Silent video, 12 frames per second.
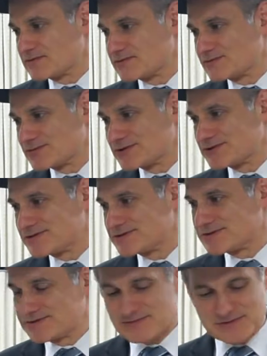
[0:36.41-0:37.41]
It's
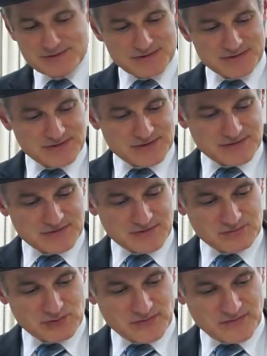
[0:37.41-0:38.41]
really a
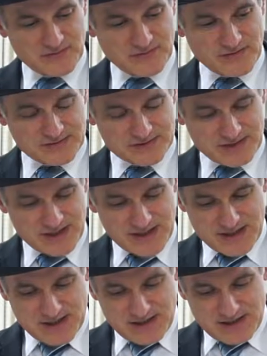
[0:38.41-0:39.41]
beautiful verse.
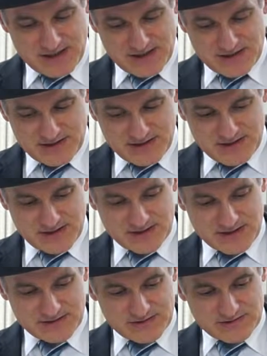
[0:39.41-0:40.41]
At
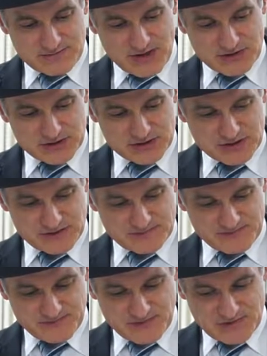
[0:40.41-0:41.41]
the end of the parsha,
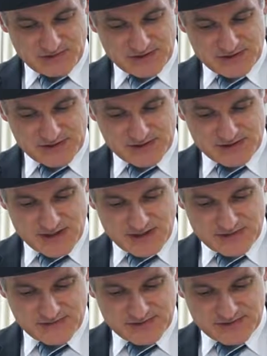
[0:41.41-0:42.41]
we know that
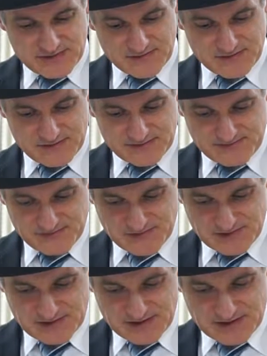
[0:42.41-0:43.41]
Yaakov was nifter,
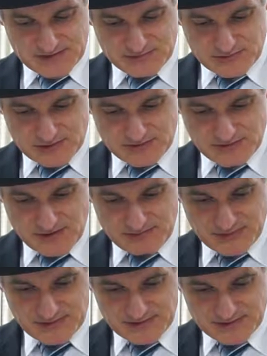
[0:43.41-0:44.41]
and they brought him up
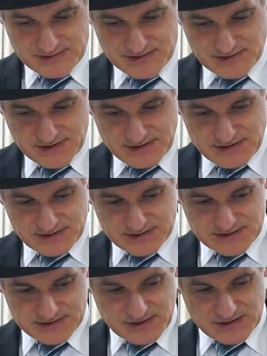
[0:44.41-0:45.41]

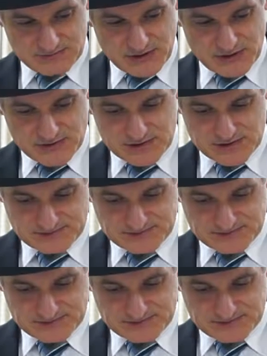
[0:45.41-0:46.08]
to get buried.